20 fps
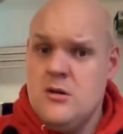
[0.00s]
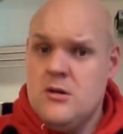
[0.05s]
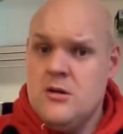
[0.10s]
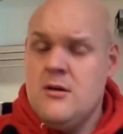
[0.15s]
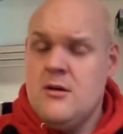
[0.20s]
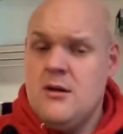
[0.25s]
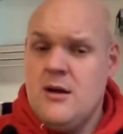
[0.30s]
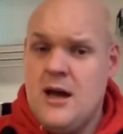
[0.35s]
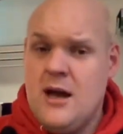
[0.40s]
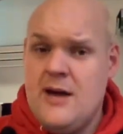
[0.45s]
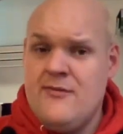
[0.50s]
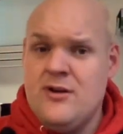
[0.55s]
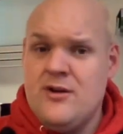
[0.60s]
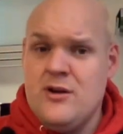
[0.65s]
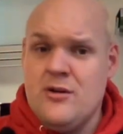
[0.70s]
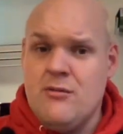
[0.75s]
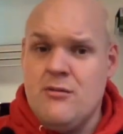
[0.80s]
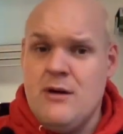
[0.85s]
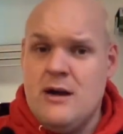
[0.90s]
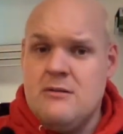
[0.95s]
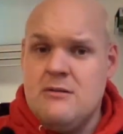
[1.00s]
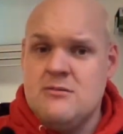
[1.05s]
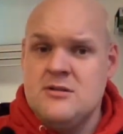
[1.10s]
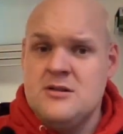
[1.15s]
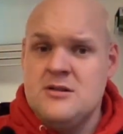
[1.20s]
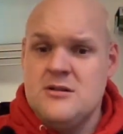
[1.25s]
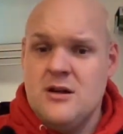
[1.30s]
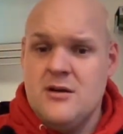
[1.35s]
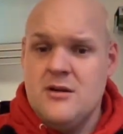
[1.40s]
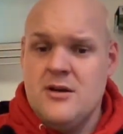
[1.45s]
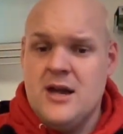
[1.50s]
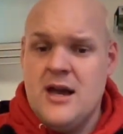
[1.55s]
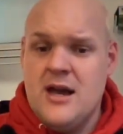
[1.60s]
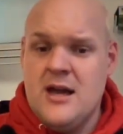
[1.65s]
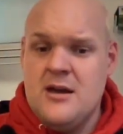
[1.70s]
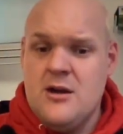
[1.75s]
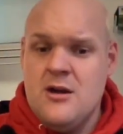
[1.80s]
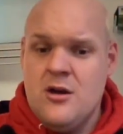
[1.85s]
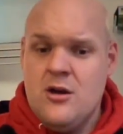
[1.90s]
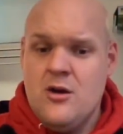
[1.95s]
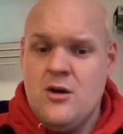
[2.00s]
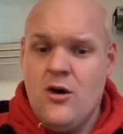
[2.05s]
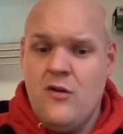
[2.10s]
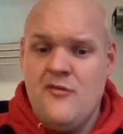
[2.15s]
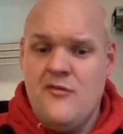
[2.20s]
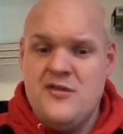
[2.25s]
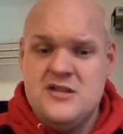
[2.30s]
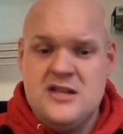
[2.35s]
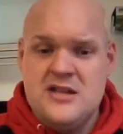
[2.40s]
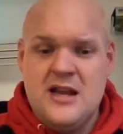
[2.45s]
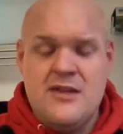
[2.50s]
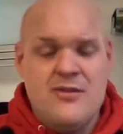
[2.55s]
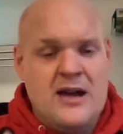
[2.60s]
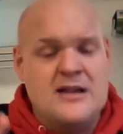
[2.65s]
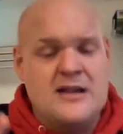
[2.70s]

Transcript: have a look around, okay. Obviously, that is